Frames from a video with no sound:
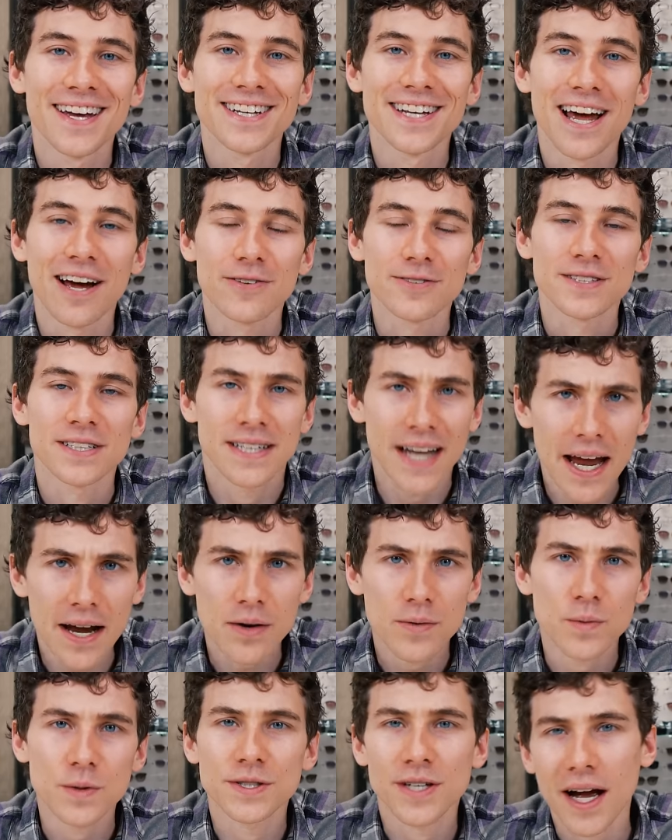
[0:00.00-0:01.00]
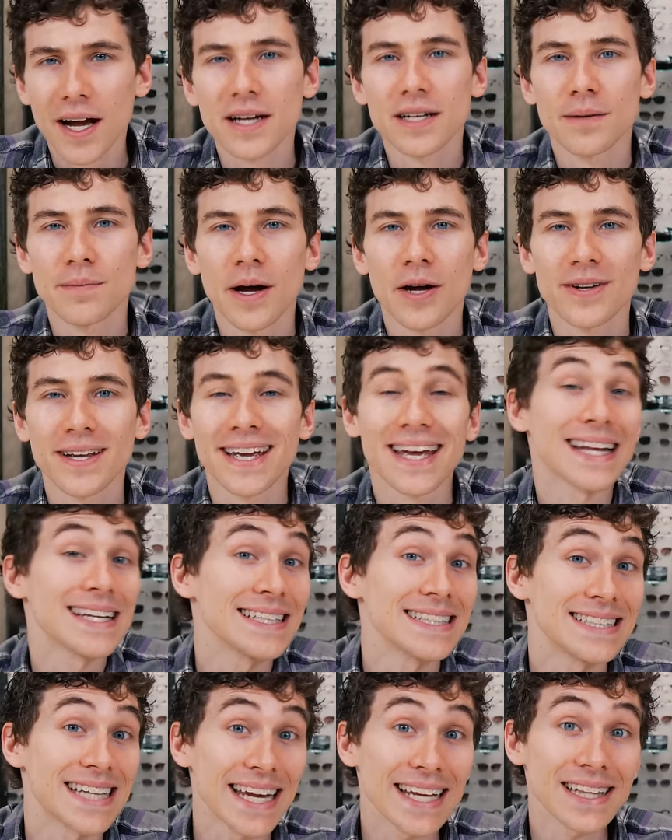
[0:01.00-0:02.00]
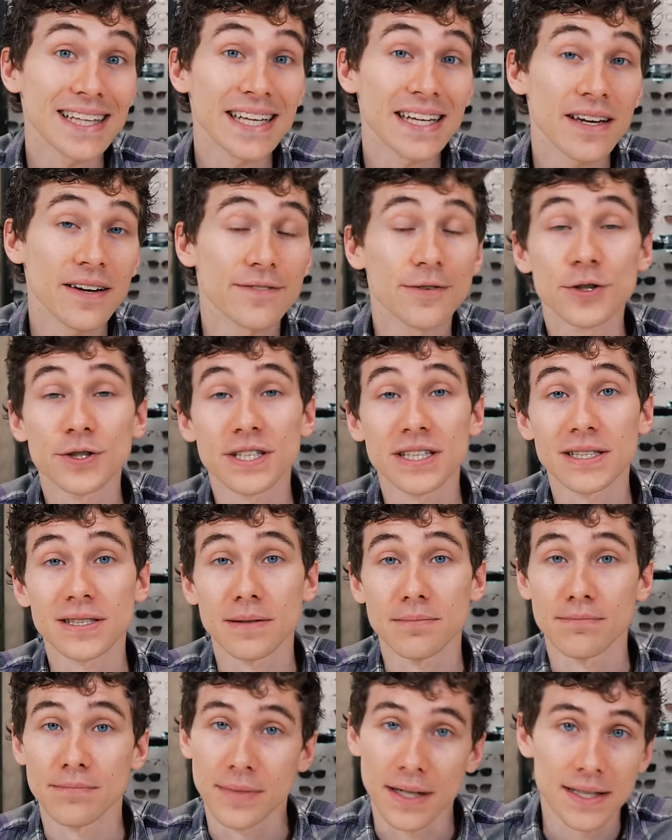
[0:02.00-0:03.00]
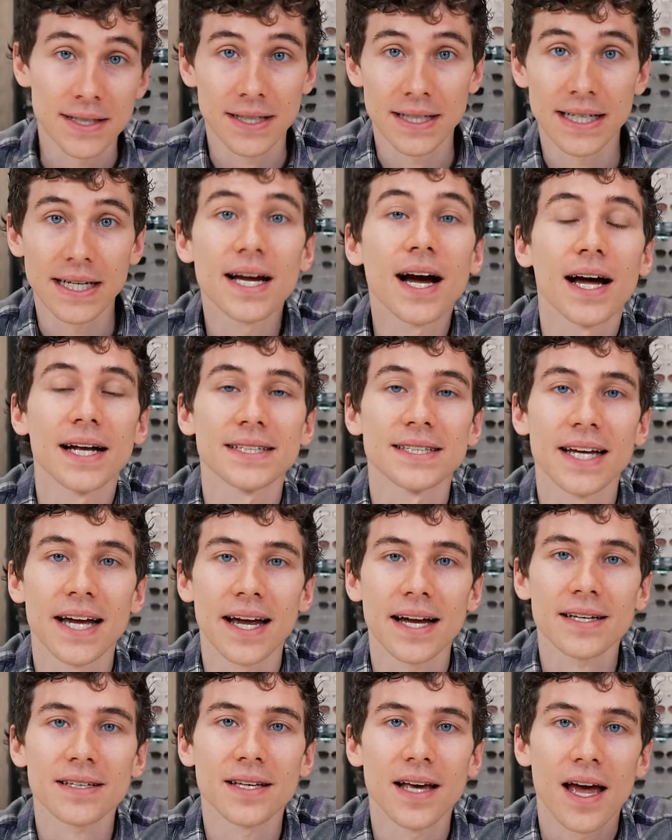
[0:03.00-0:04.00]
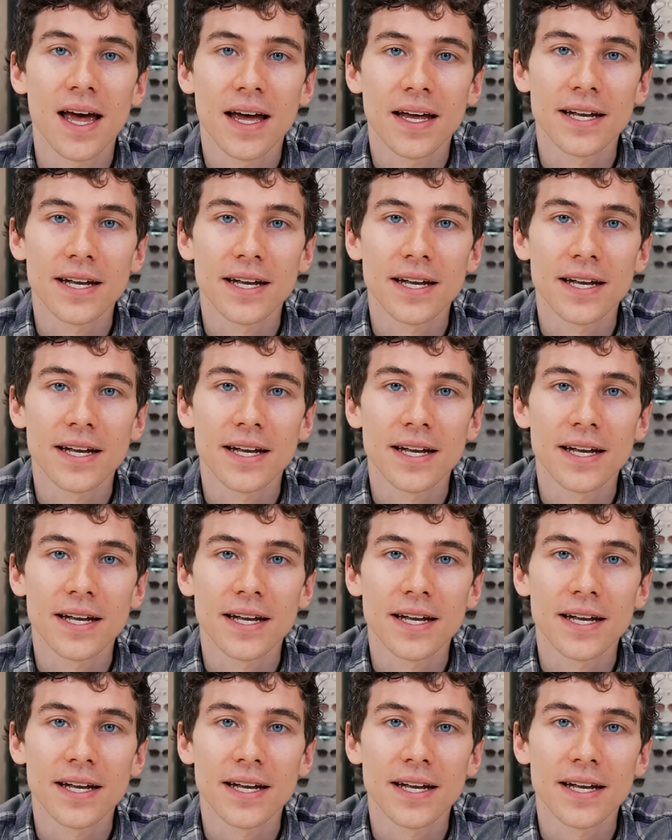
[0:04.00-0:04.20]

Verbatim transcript: Now, today we're talking about, again, daily versus monthly contacts.